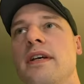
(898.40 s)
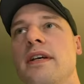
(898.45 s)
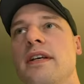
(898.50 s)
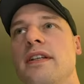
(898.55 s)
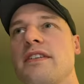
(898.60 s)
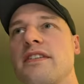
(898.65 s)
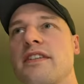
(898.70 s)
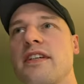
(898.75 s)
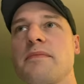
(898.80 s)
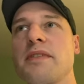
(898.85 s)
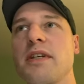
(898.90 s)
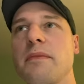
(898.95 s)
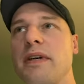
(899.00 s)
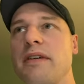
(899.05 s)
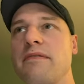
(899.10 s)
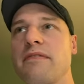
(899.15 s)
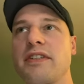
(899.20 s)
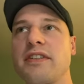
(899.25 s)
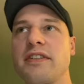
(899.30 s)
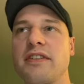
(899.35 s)
This comes up
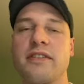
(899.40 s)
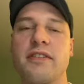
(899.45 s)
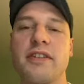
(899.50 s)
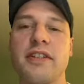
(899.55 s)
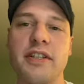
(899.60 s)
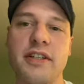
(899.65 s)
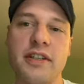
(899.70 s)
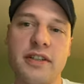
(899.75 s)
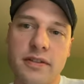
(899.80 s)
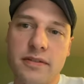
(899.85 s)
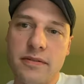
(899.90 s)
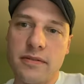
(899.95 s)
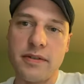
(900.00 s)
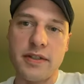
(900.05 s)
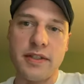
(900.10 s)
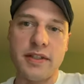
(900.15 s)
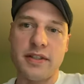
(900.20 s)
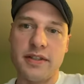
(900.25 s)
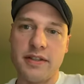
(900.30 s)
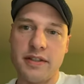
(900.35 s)
every single year
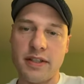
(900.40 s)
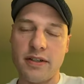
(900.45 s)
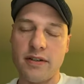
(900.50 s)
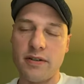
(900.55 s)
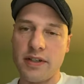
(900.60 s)
with the whole